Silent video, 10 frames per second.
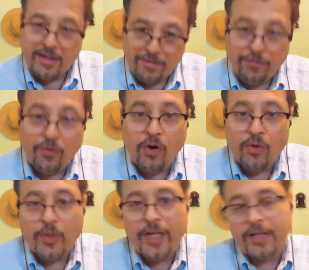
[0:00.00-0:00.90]

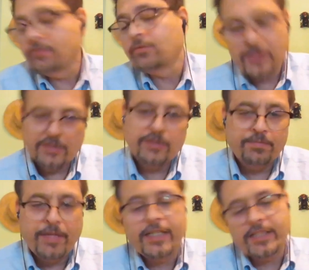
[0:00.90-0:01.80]
for wind, which
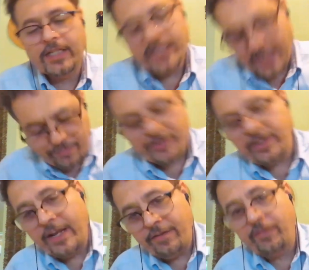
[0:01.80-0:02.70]
is basically
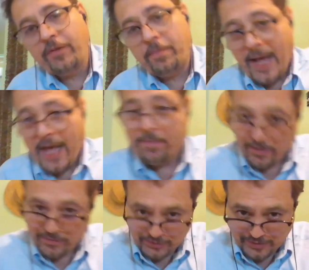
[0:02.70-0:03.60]
everything from the pad
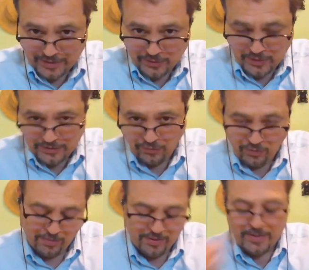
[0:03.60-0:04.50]
mount to that
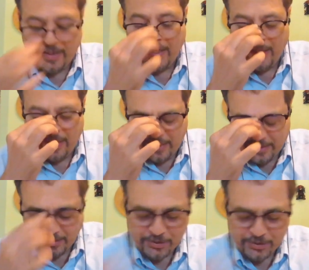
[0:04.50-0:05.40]
transformer.
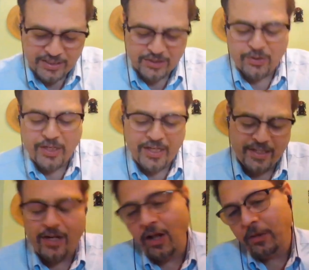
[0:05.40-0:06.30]
Substation
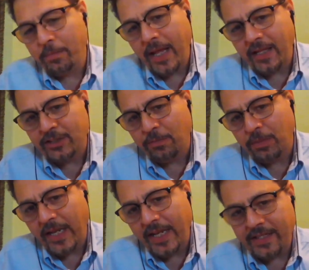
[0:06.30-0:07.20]
training, they call it balance
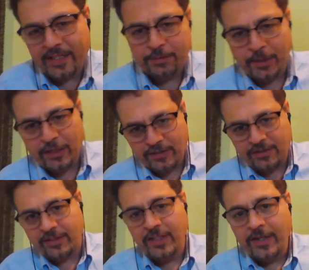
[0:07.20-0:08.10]
of plant, is
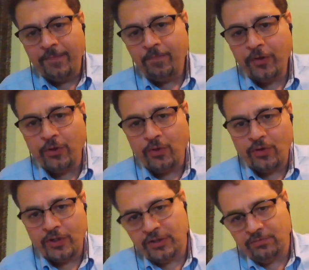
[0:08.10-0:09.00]
because
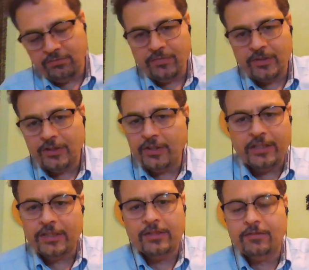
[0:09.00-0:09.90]
you're
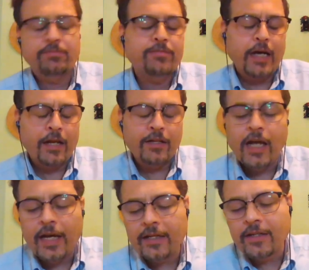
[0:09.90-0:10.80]
it's
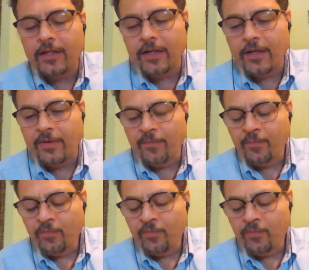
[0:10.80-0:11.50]
unlike a